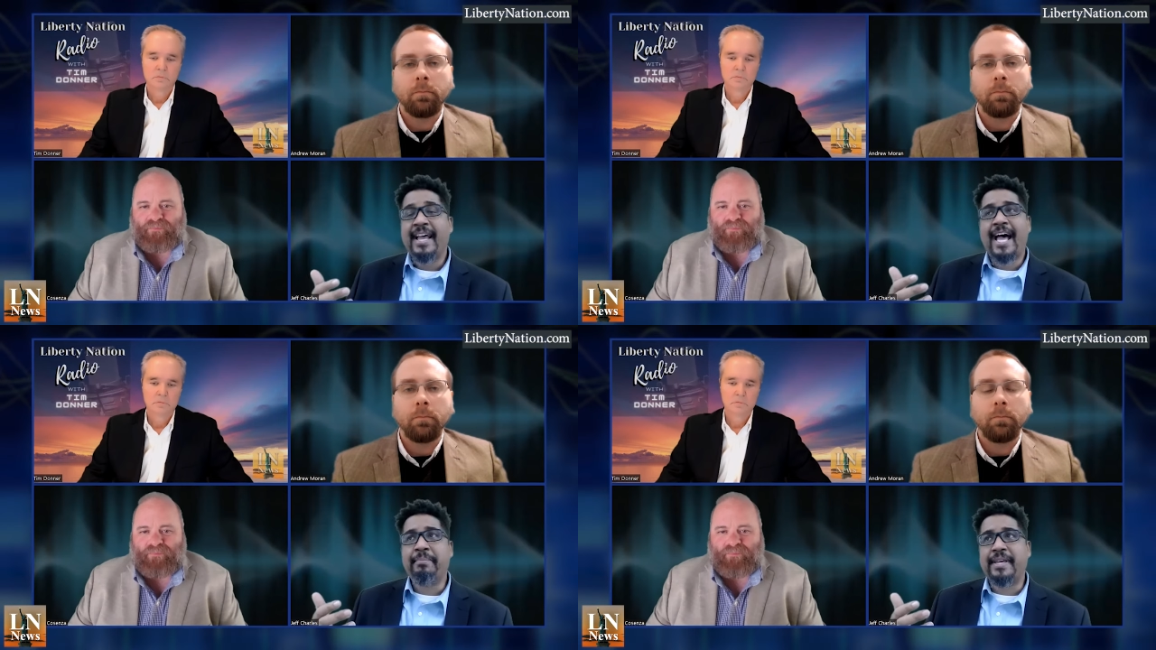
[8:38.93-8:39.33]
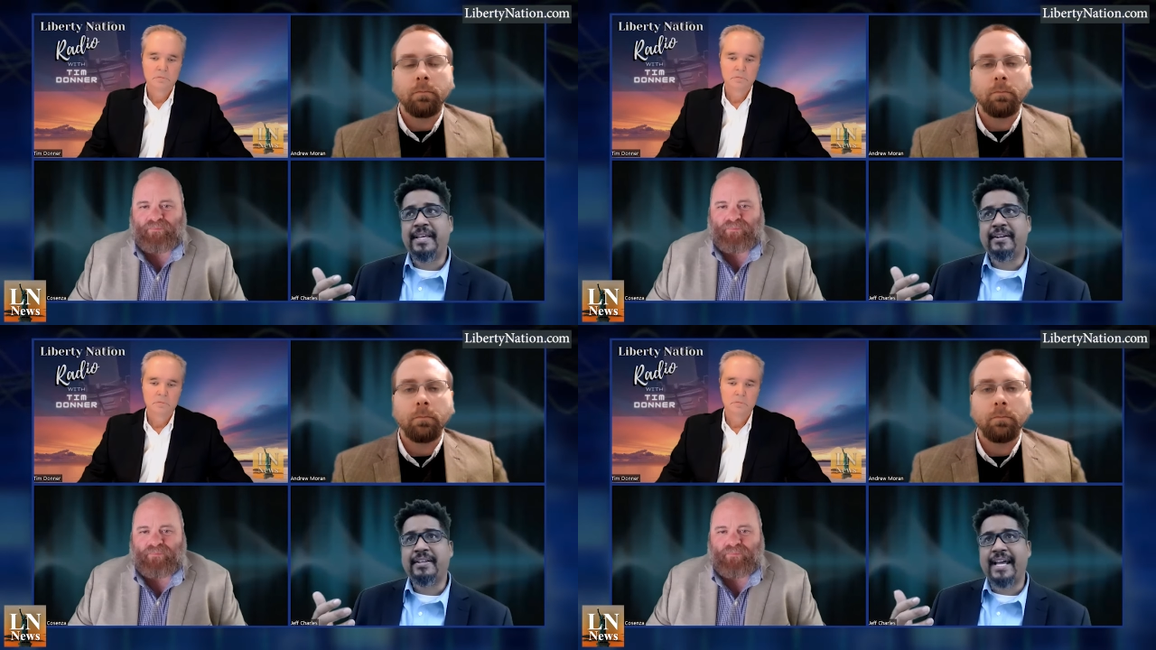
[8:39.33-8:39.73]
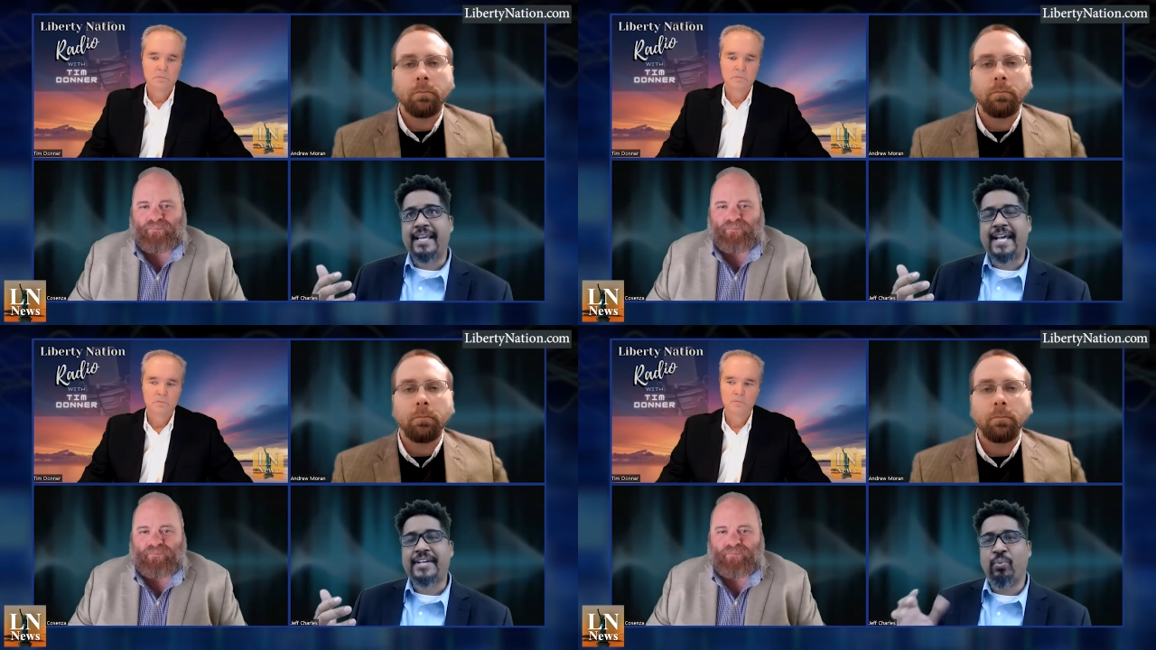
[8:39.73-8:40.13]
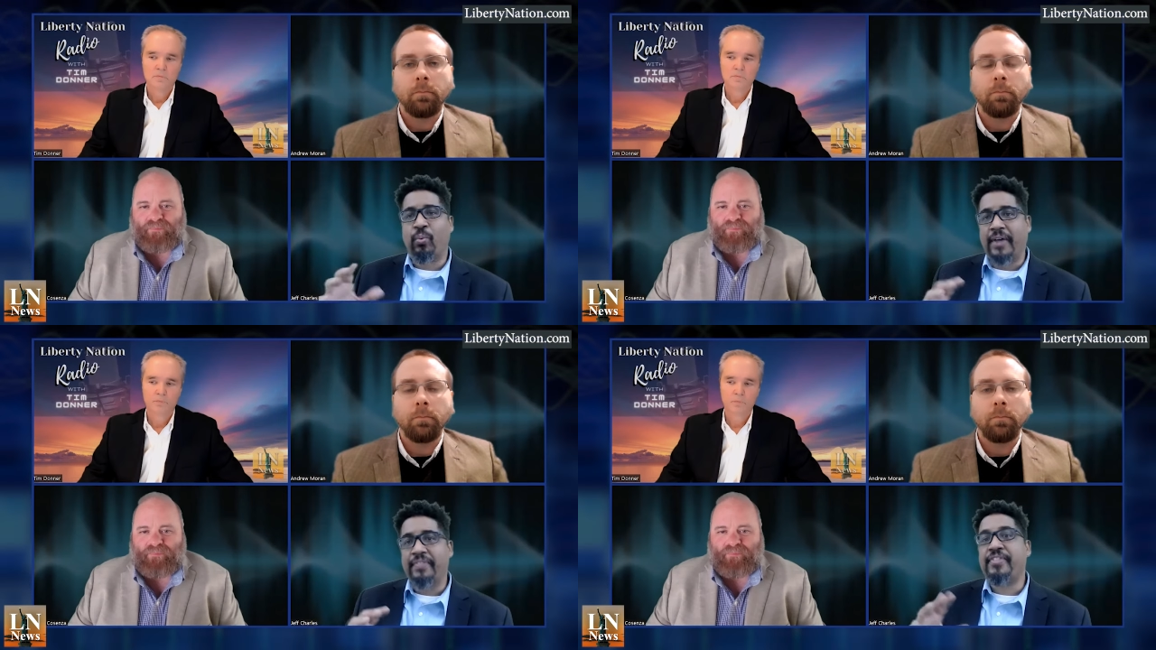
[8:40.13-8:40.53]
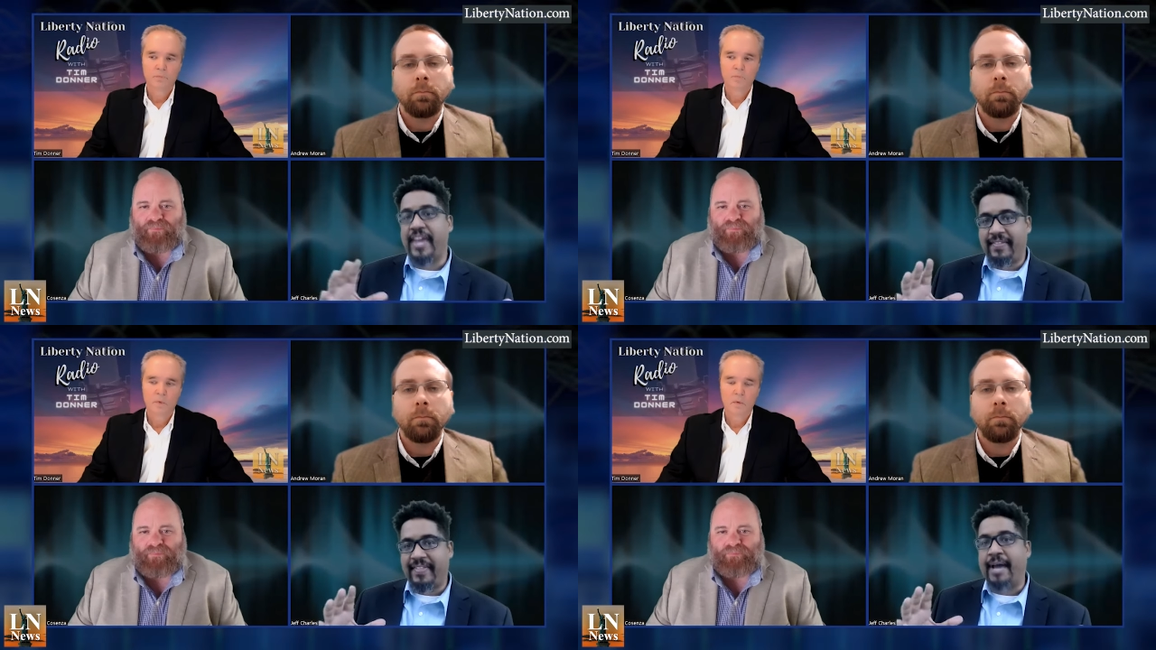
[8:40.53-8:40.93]
Speaker 1: I mean, I guess one
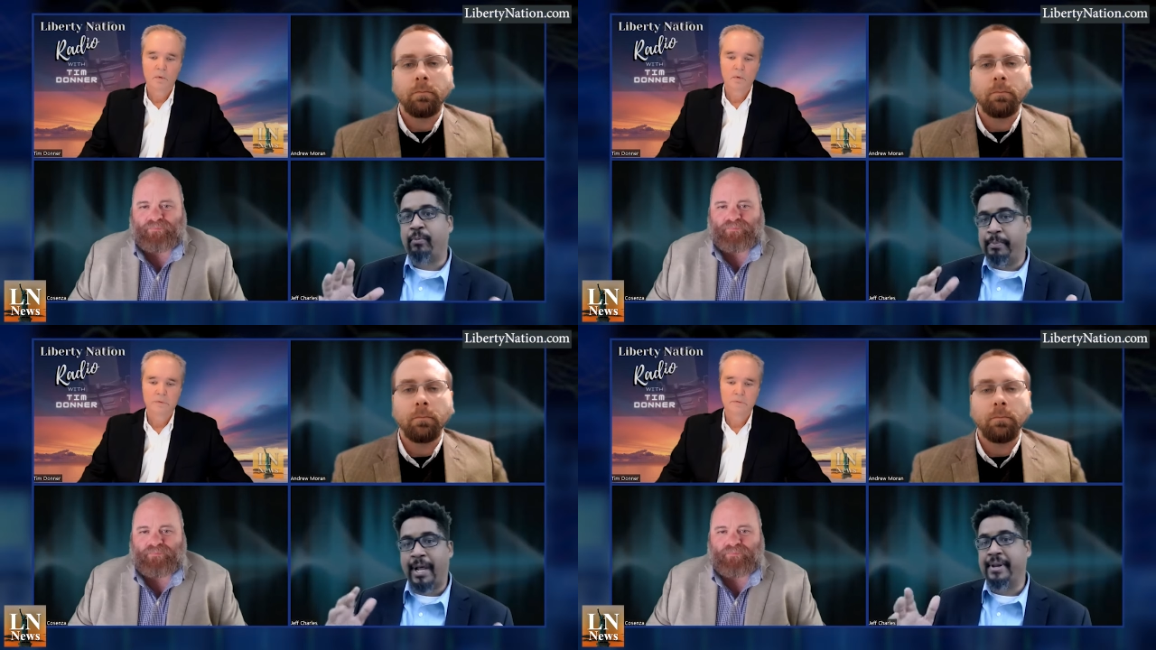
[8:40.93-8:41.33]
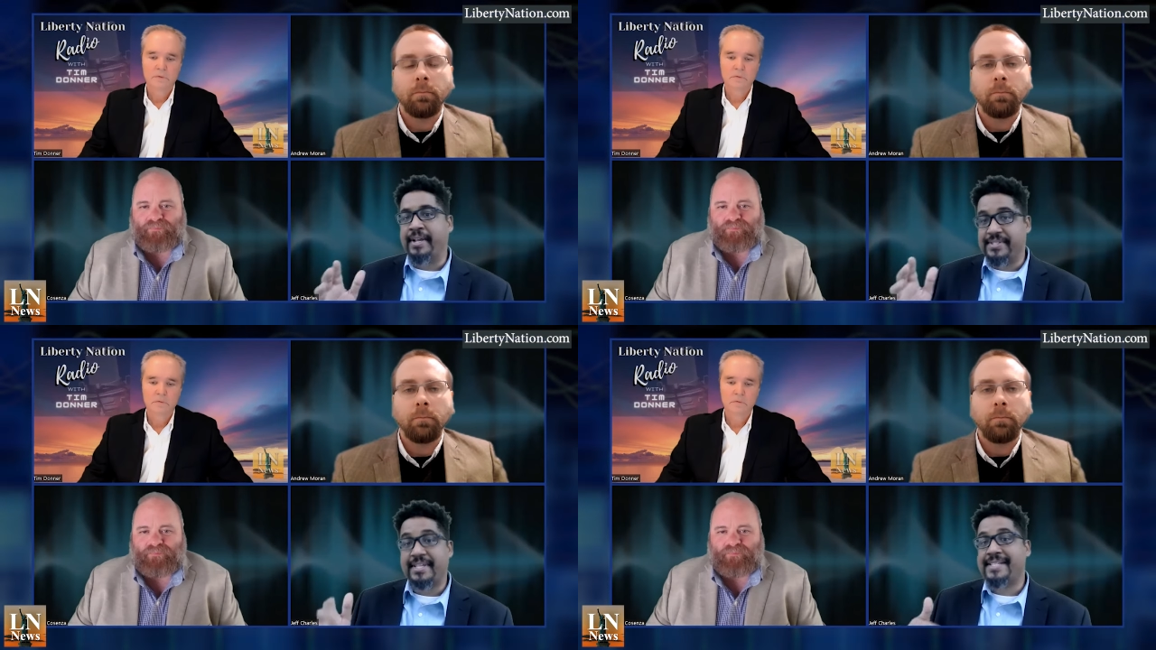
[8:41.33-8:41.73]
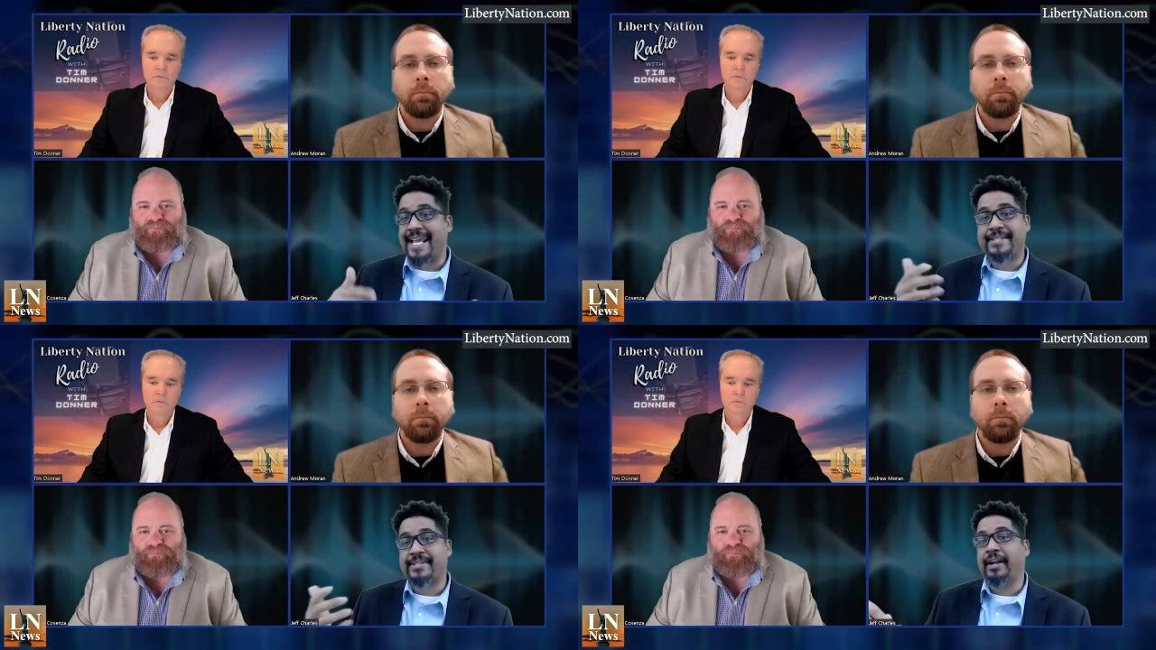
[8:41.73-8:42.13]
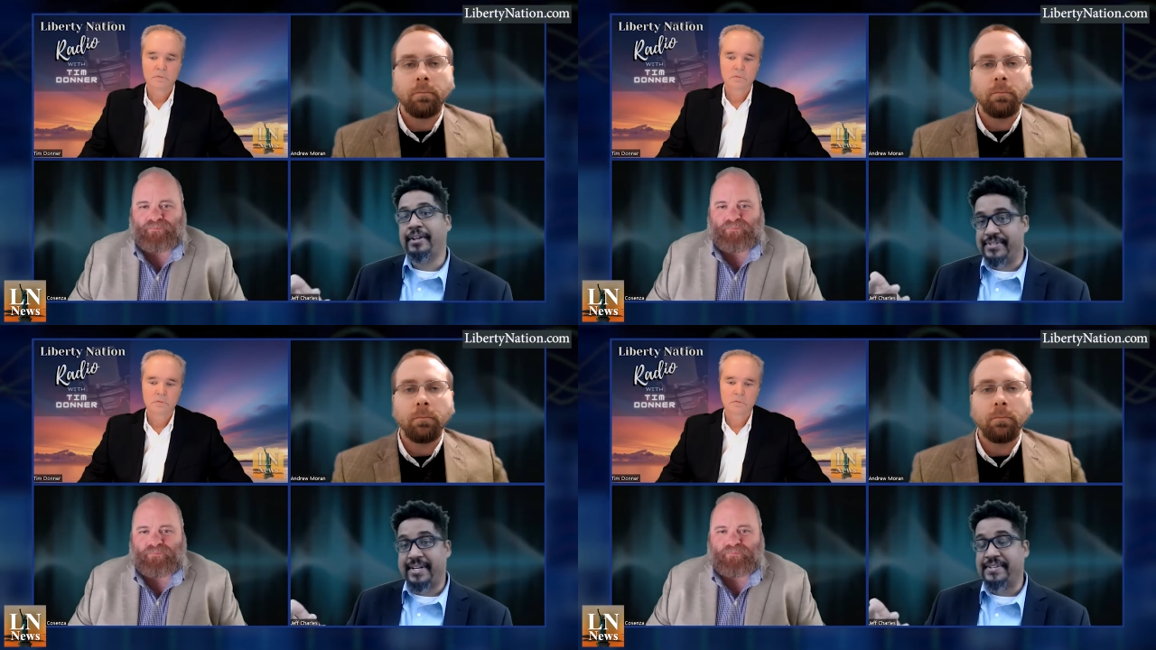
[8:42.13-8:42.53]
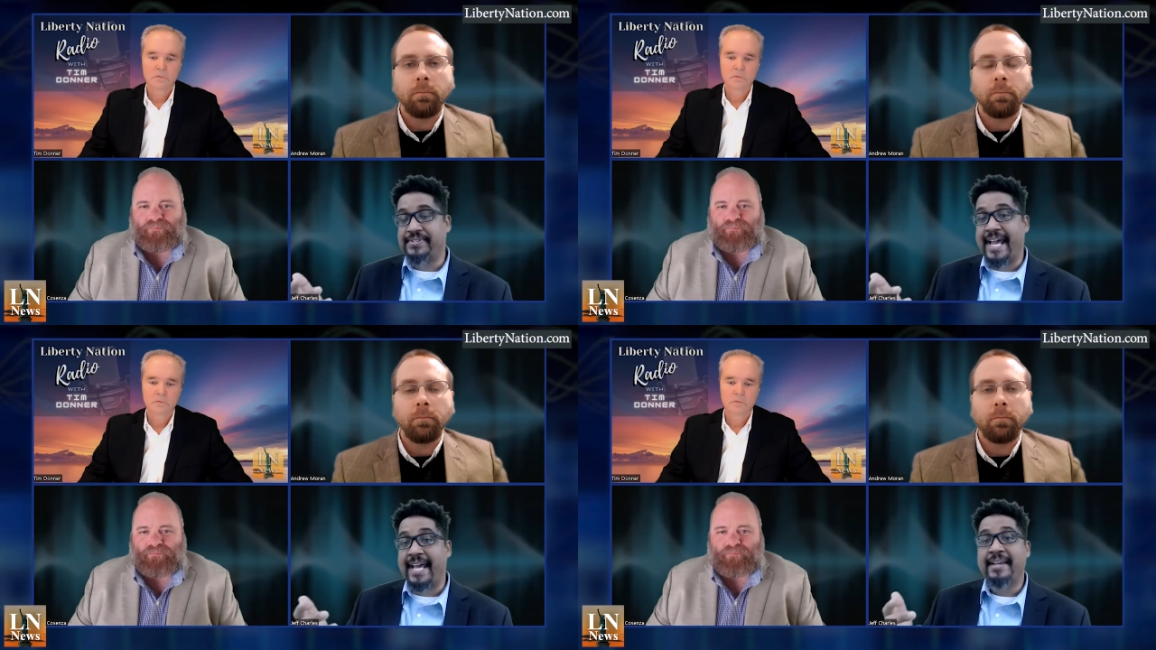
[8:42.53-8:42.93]
thing that Republicans can take solace in is
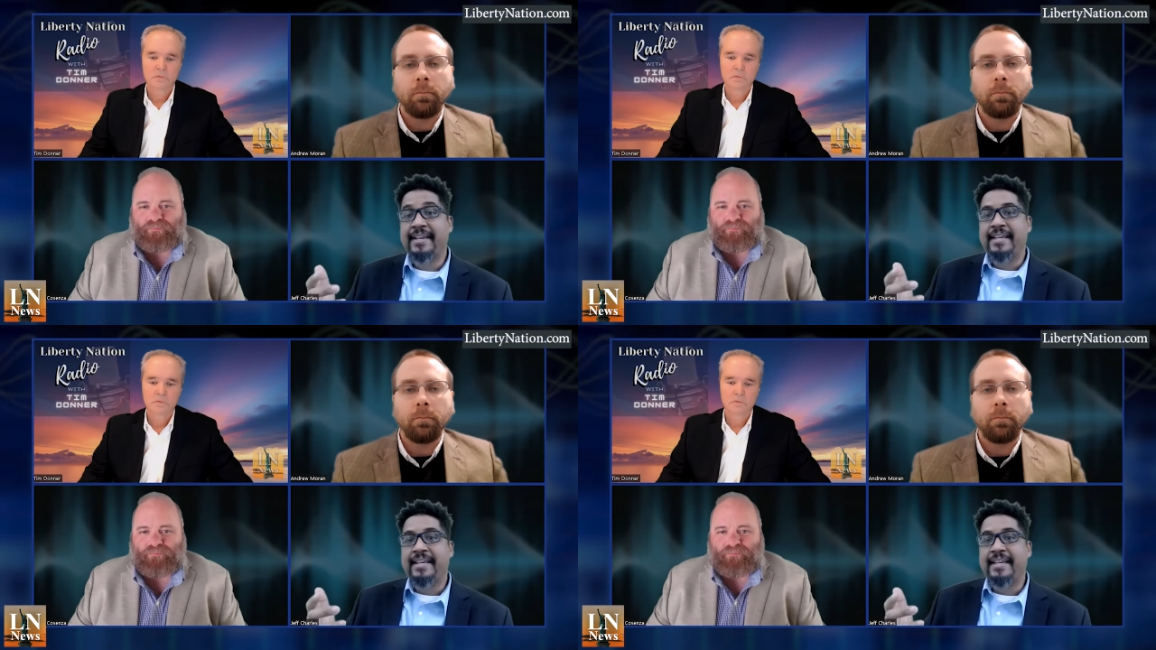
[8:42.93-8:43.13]
that